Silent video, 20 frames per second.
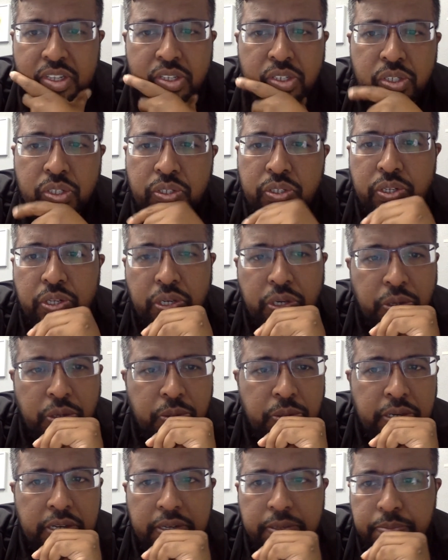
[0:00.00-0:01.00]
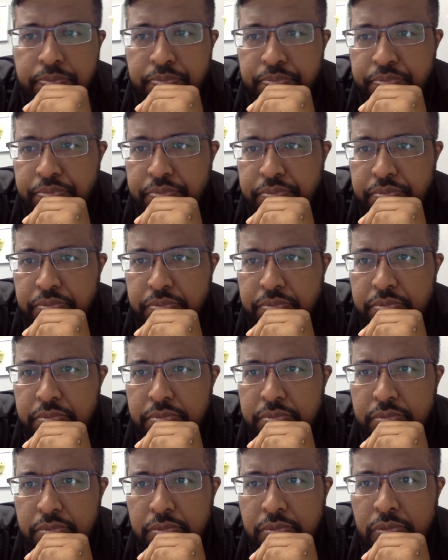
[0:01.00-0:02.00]
So
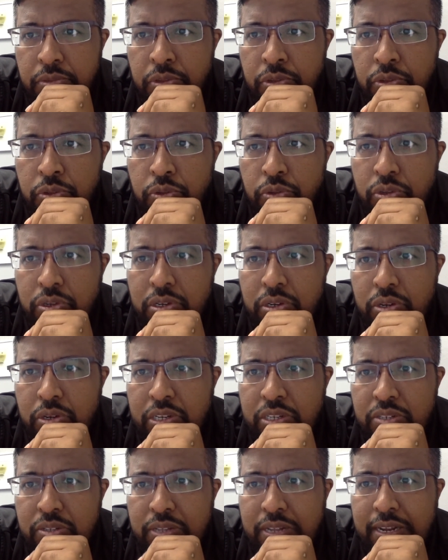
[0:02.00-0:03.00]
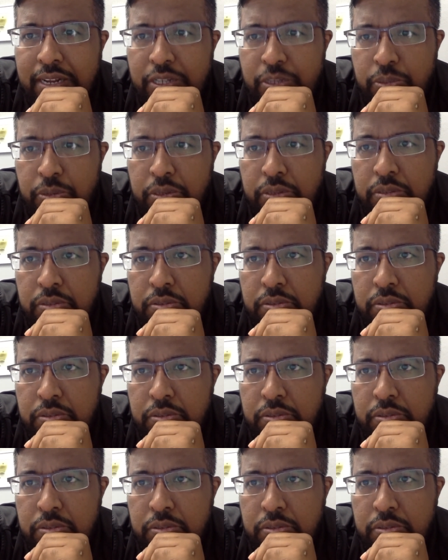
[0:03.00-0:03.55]
you can look into that as well.